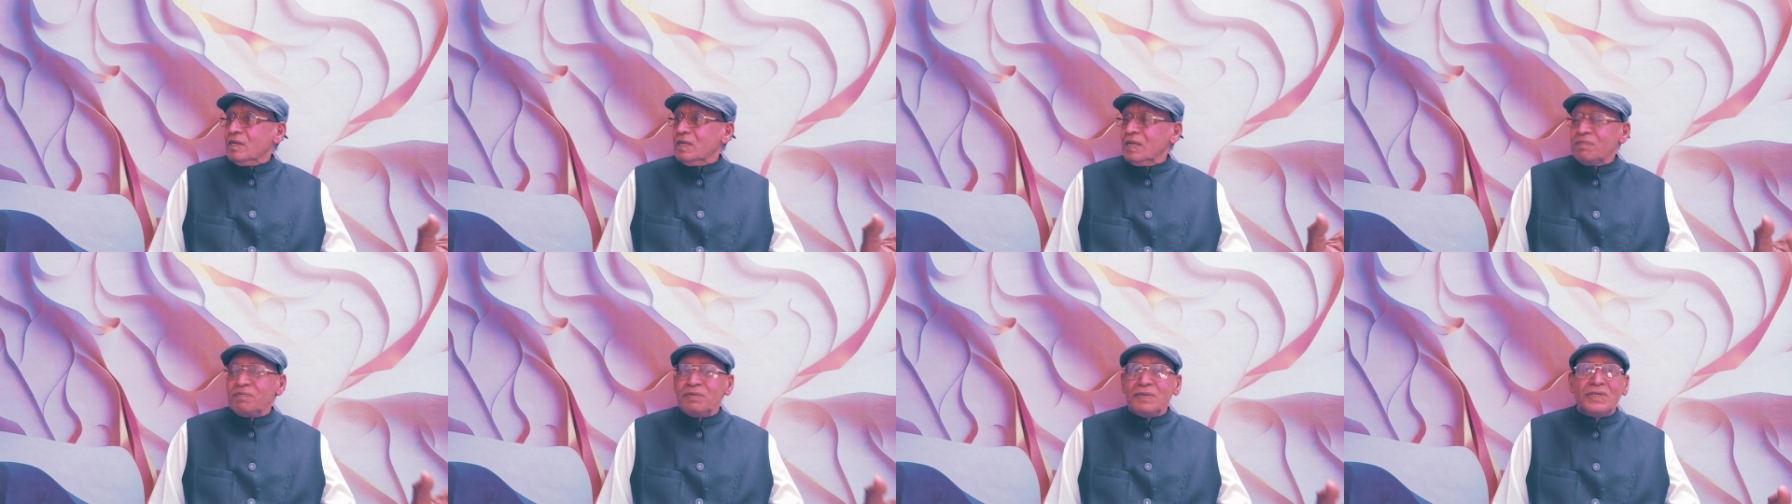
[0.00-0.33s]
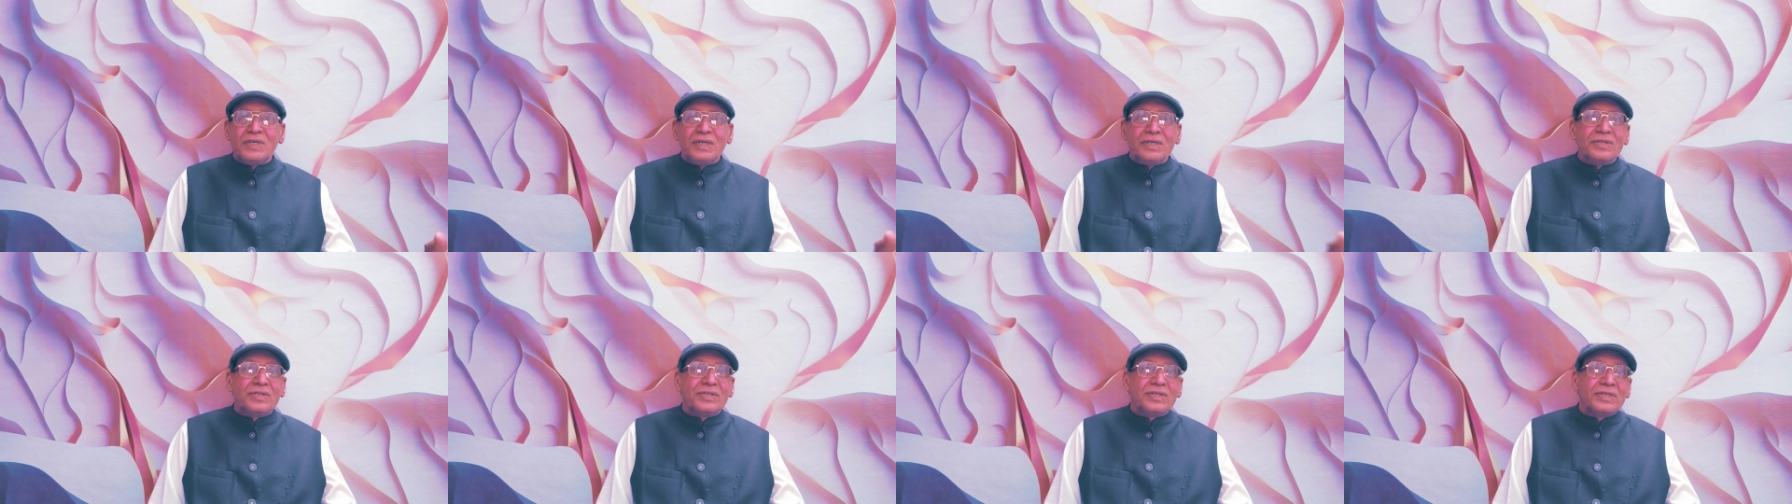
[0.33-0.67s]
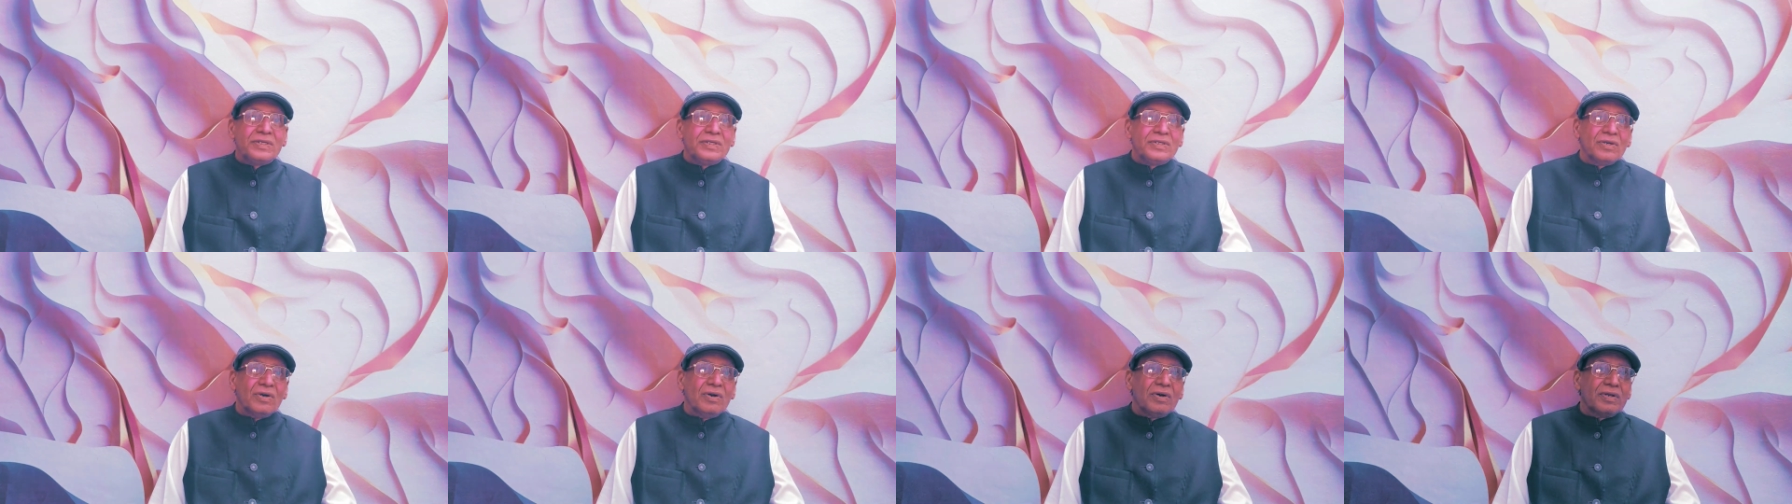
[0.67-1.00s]

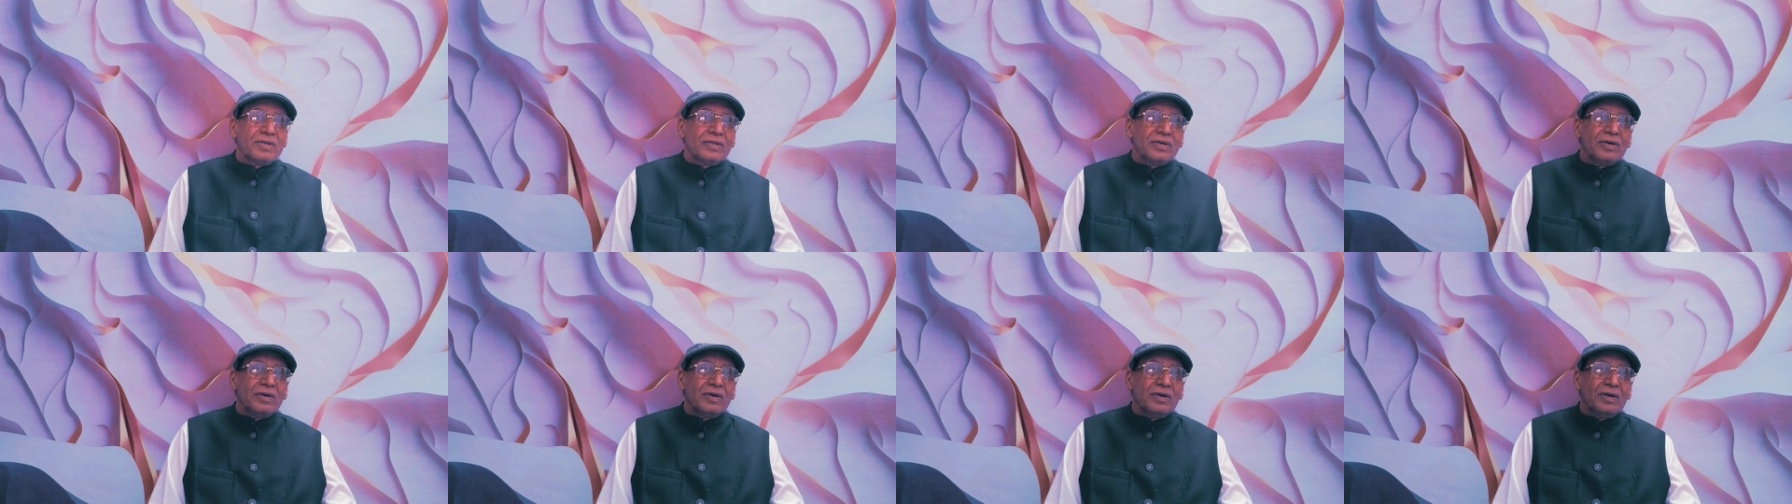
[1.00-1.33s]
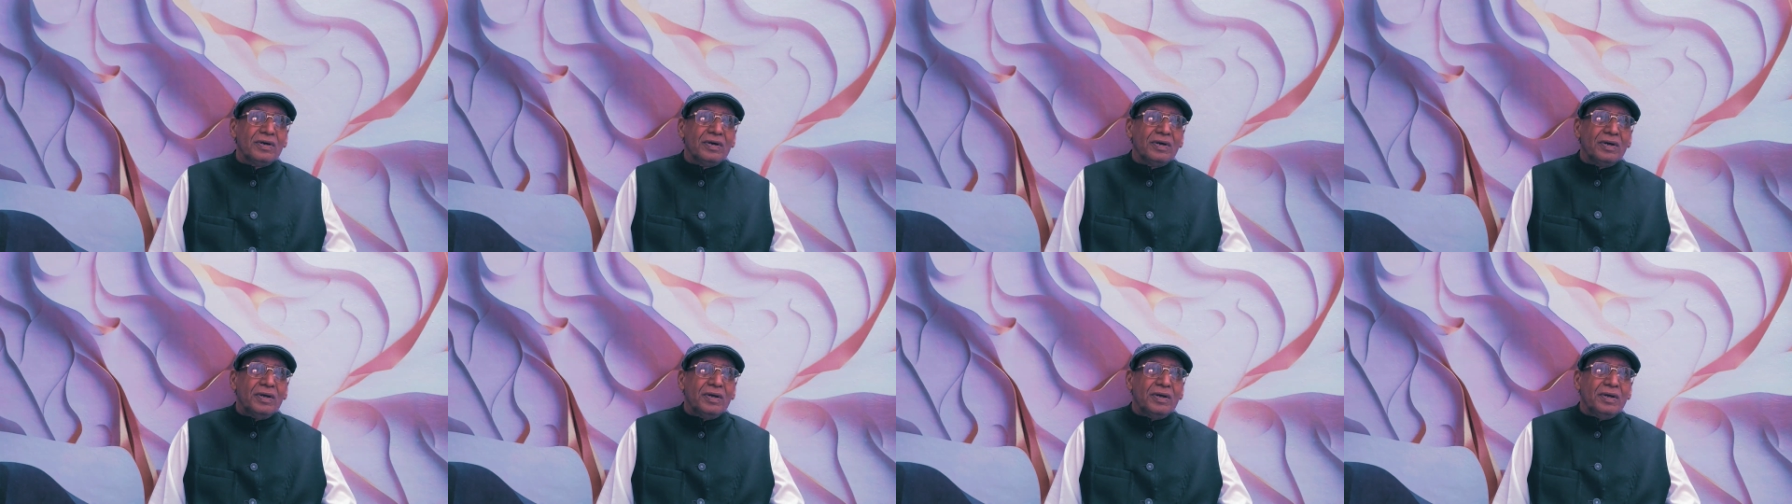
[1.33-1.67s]
deficiencies or the